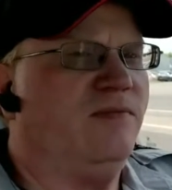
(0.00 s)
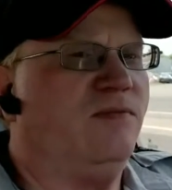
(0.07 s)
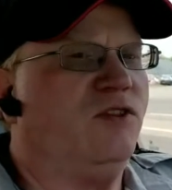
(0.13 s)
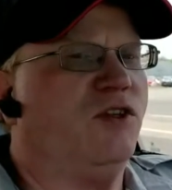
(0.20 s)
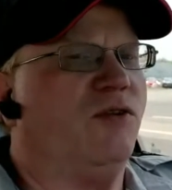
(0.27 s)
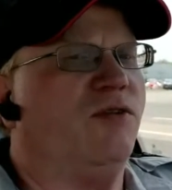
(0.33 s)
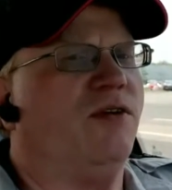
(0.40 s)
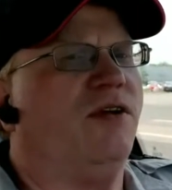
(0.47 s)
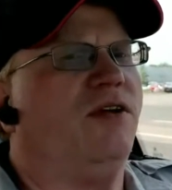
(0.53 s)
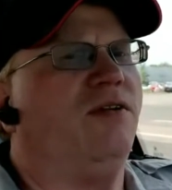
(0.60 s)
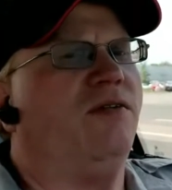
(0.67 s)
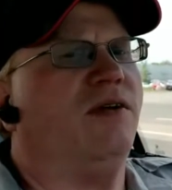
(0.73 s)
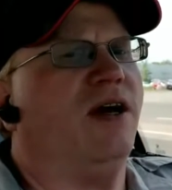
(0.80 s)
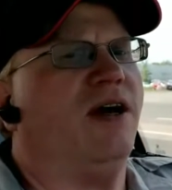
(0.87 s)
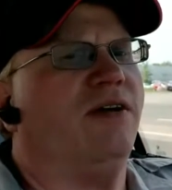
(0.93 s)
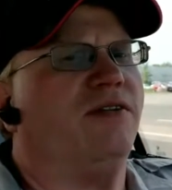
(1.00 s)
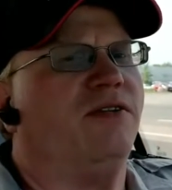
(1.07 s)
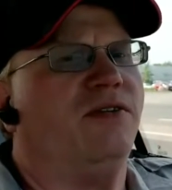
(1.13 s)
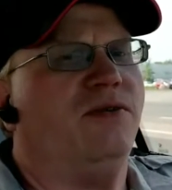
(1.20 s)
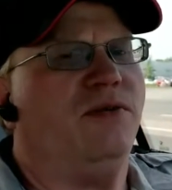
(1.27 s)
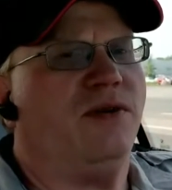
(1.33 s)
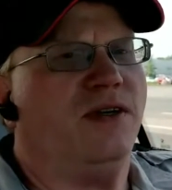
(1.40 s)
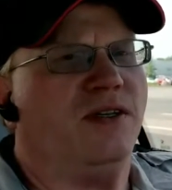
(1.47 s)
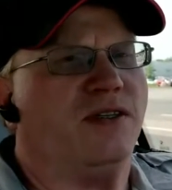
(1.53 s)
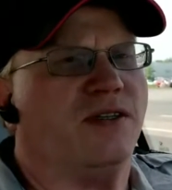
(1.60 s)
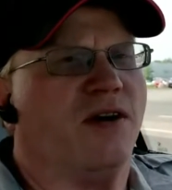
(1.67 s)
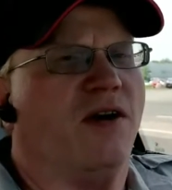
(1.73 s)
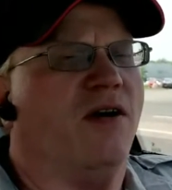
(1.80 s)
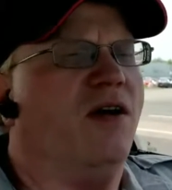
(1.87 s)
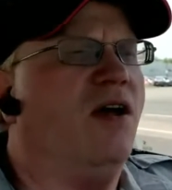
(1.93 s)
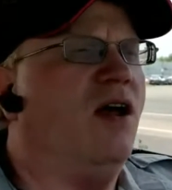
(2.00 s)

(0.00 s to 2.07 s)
showing you how to install.